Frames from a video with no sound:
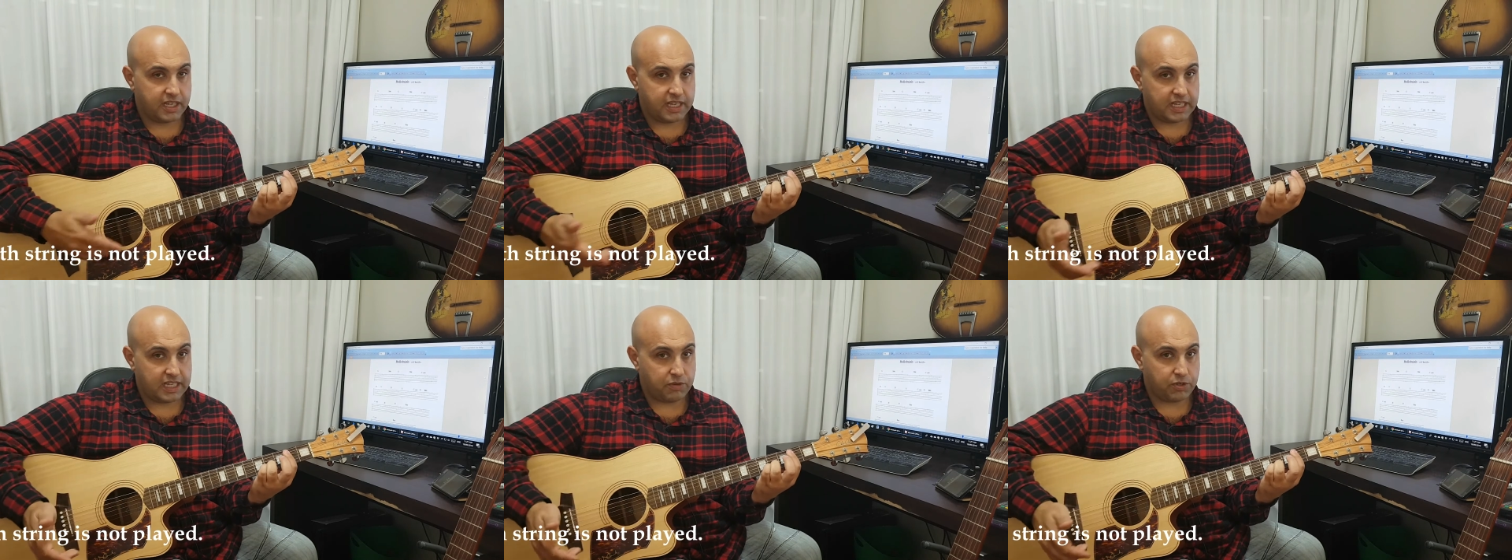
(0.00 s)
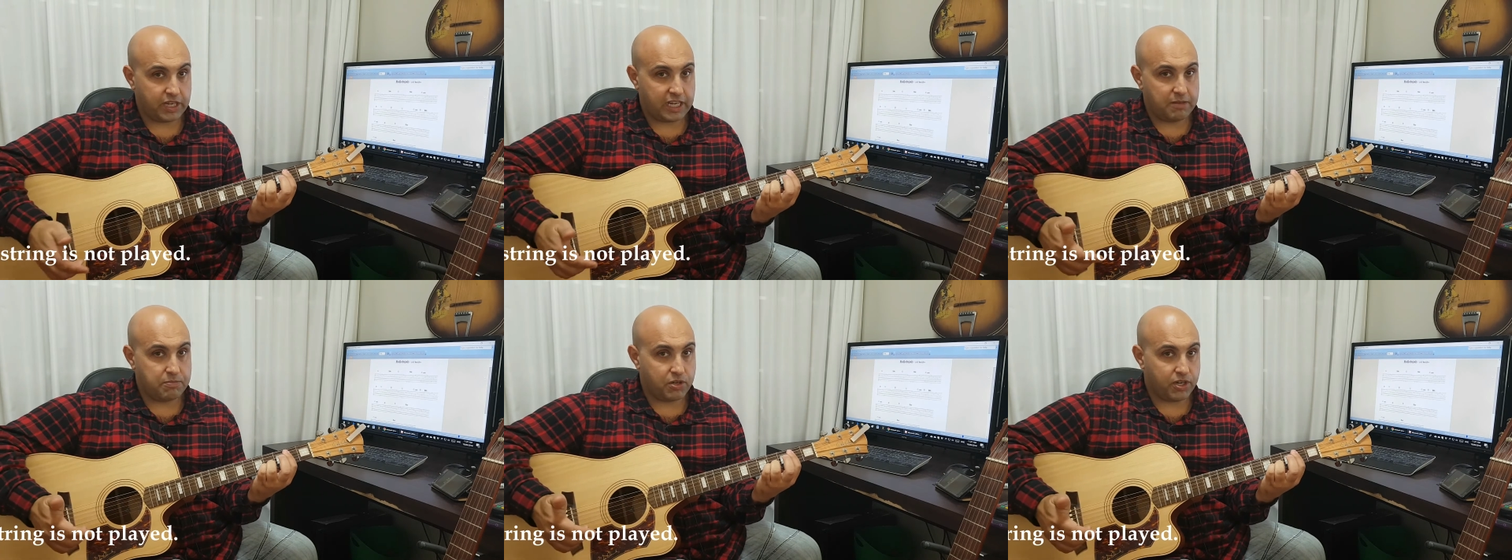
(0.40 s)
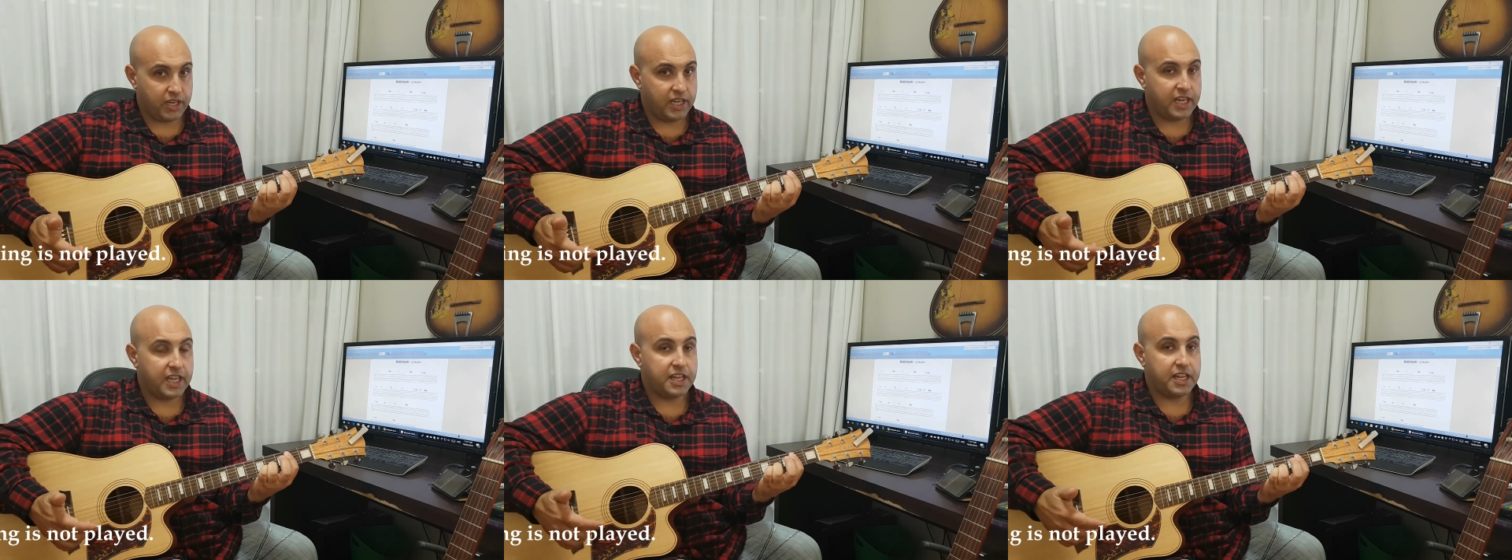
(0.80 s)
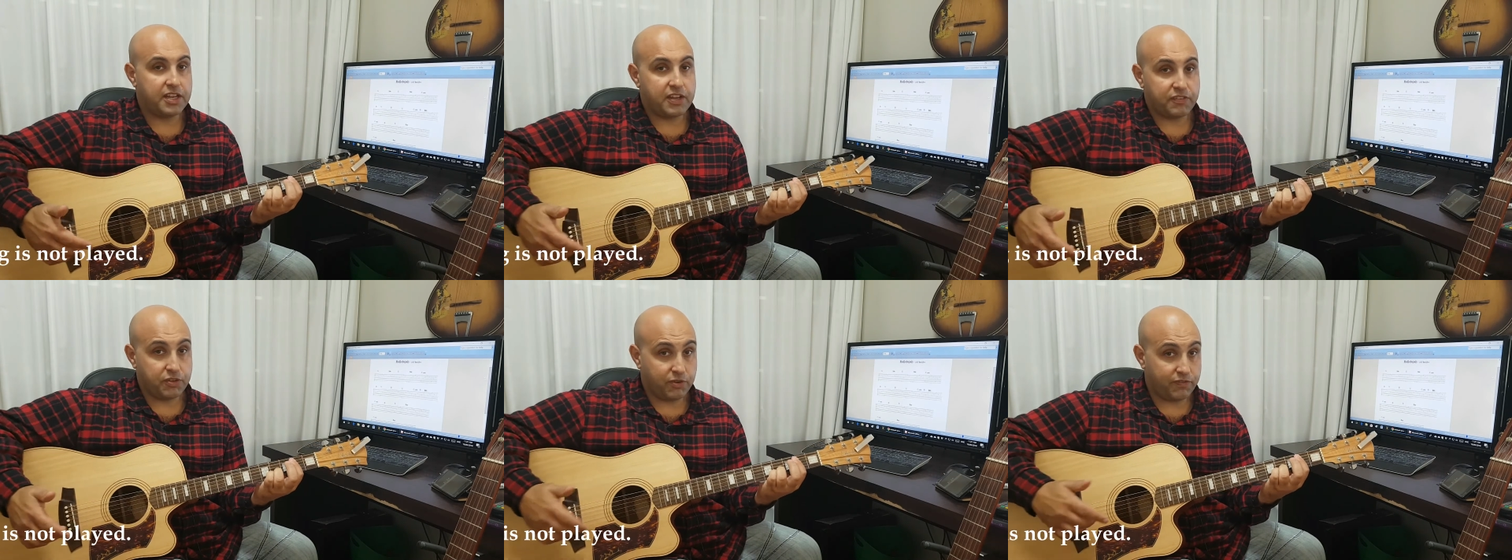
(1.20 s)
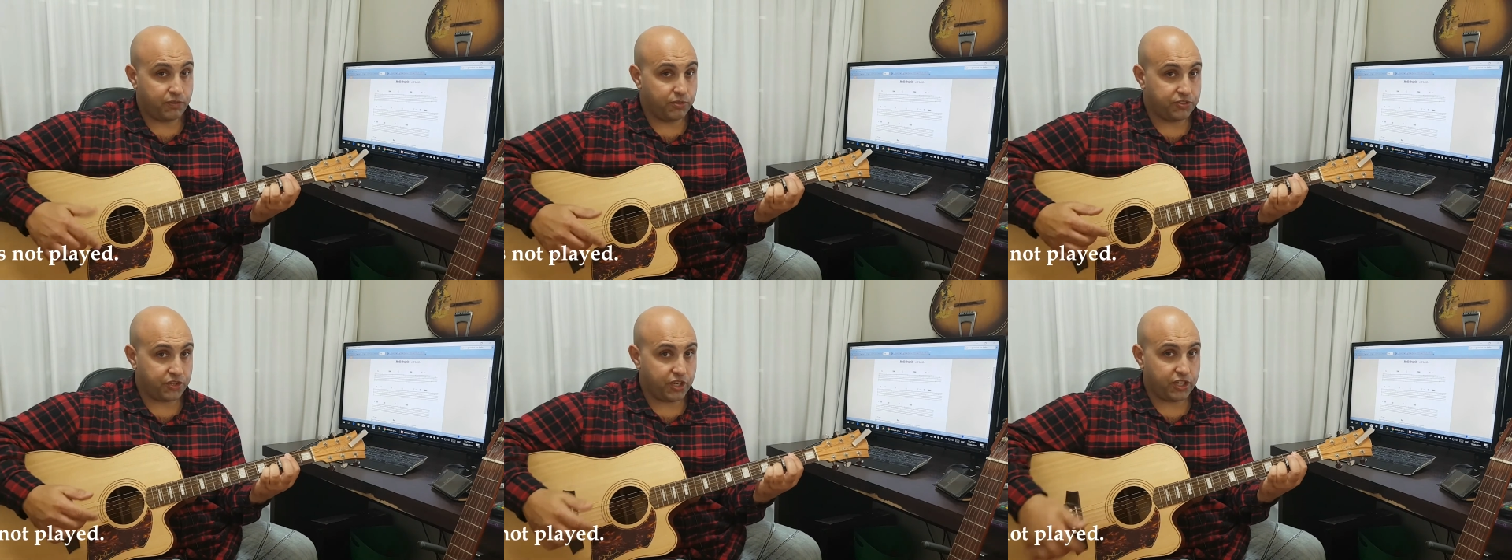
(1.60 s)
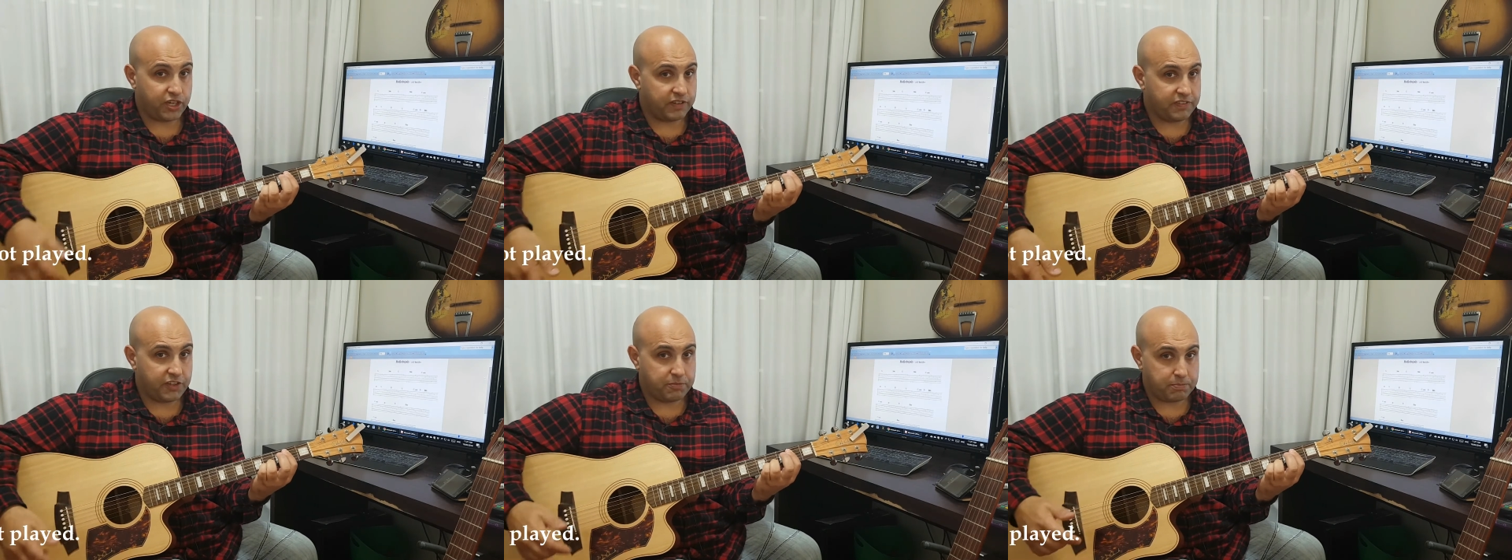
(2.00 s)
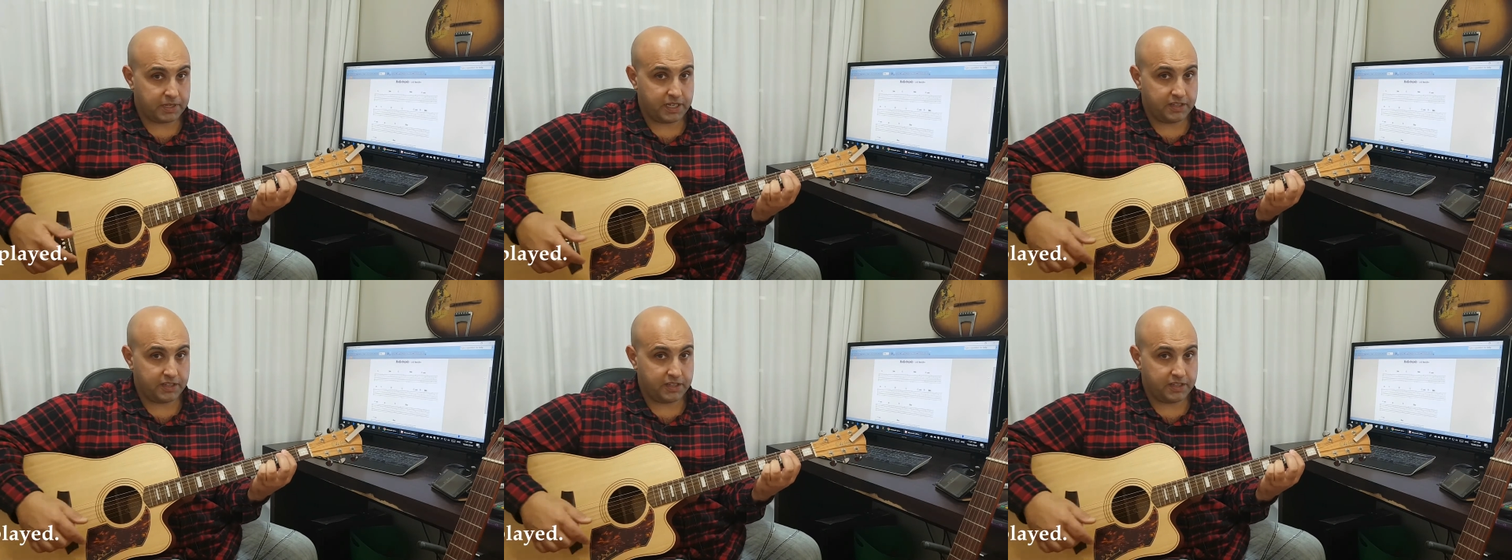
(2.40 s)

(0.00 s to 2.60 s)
and that will get you by. And then you have to do a full cycle of this